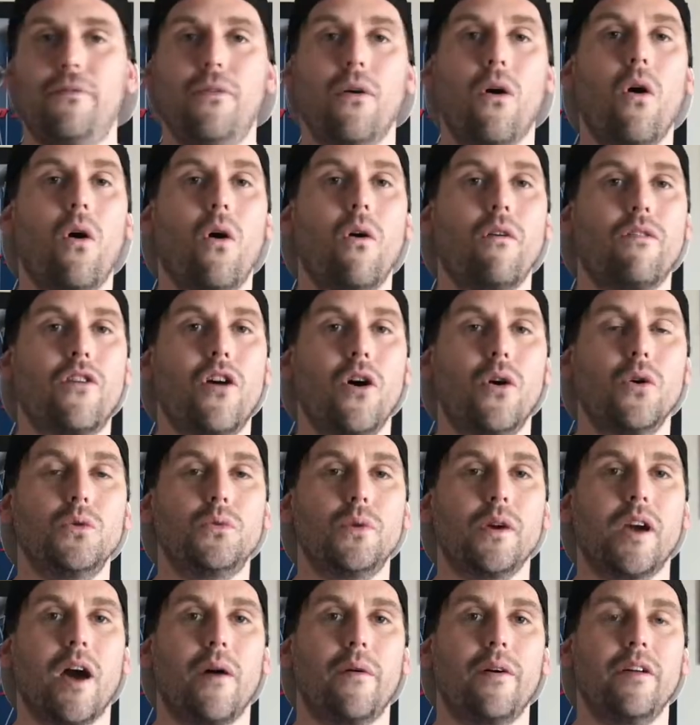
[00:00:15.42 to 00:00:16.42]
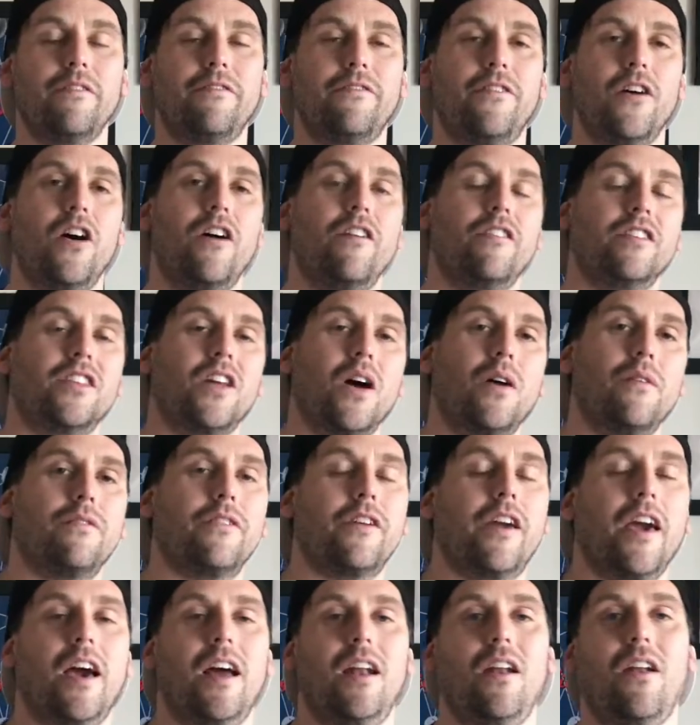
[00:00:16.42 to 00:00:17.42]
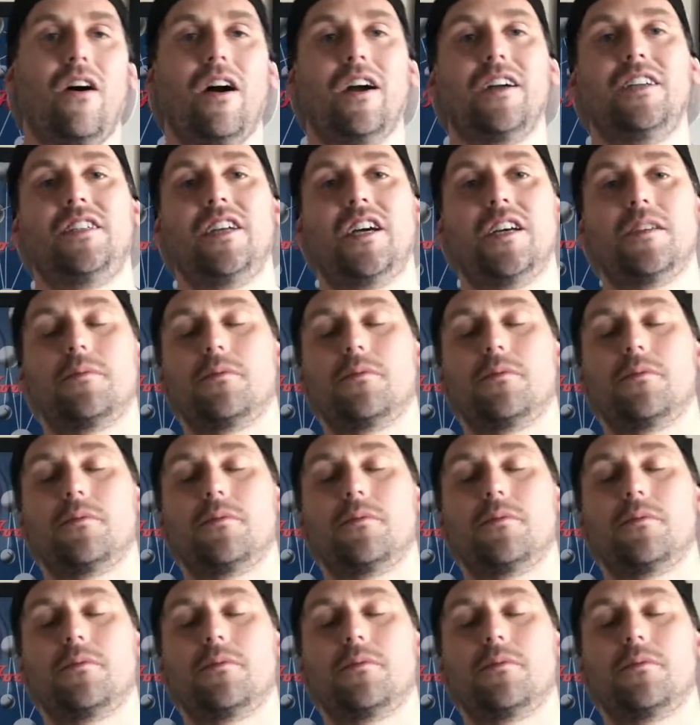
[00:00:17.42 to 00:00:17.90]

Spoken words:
Before, of course, we go any further, don't forget, like, share,